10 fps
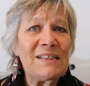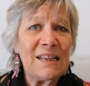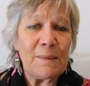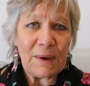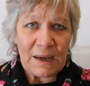
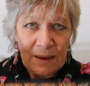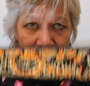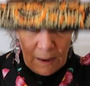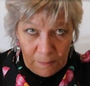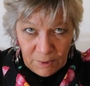in the bin.
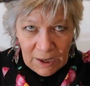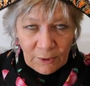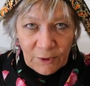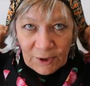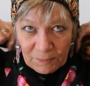But I
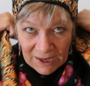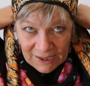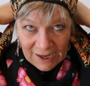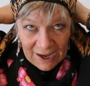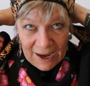could
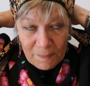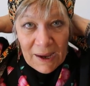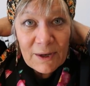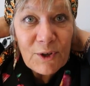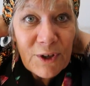make a
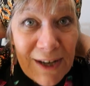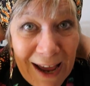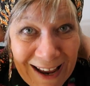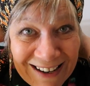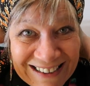hairband,
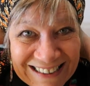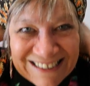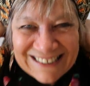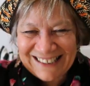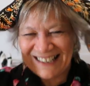couldn't
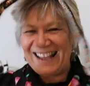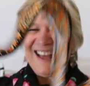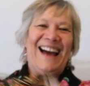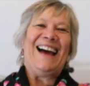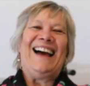
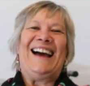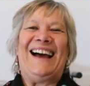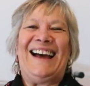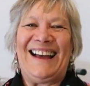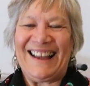
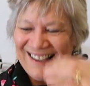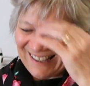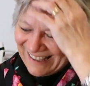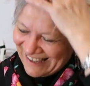I?